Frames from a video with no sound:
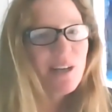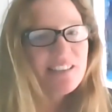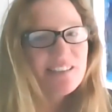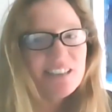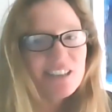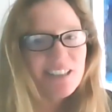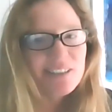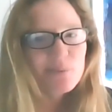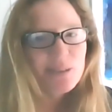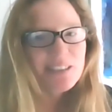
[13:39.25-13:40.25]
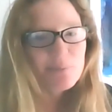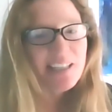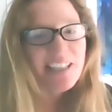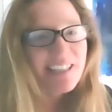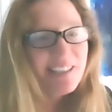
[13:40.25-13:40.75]
right here as we
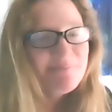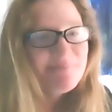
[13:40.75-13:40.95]
speak.